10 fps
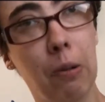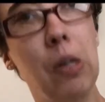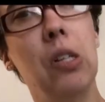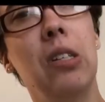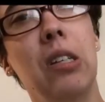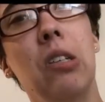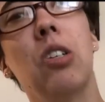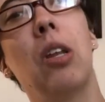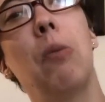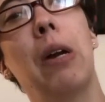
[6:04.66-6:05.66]
which is
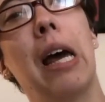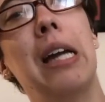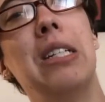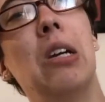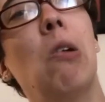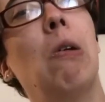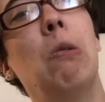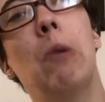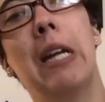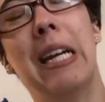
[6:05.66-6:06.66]
usually what I do
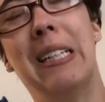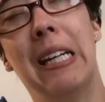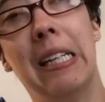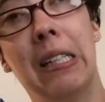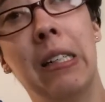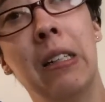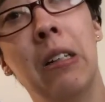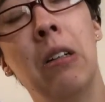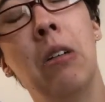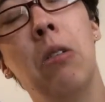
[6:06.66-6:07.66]
and what I did
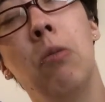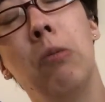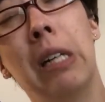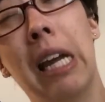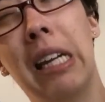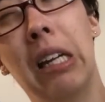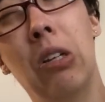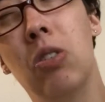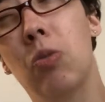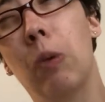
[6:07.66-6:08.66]
when I
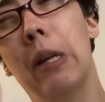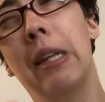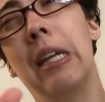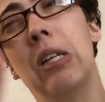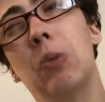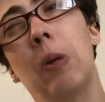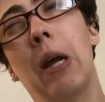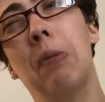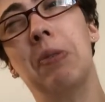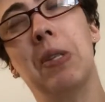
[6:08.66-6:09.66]
used one of these when
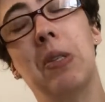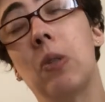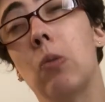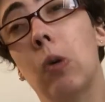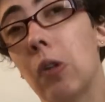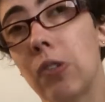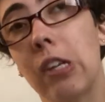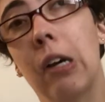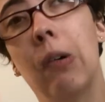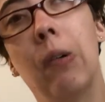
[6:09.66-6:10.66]
I was in school.
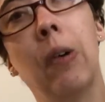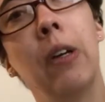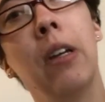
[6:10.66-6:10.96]
So